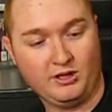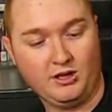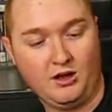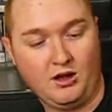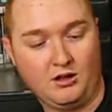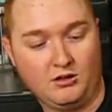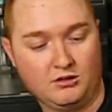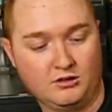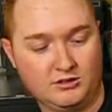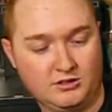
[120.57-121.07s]

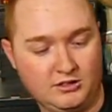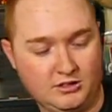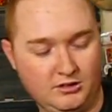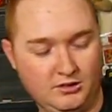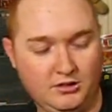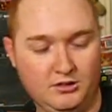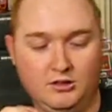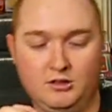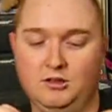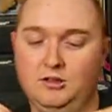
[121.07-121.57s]

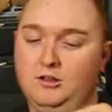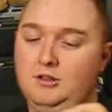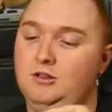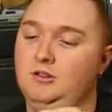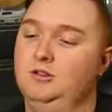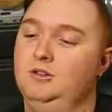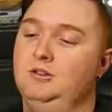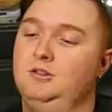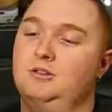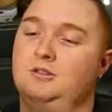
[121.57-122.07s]

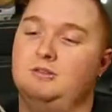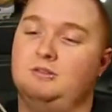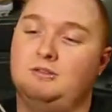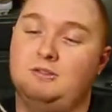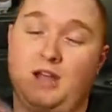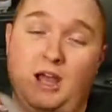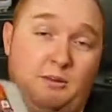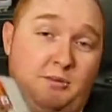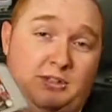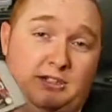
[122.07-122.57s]

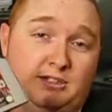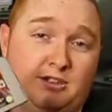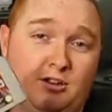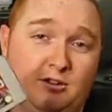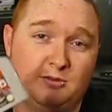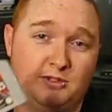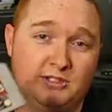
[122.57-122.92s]
That's all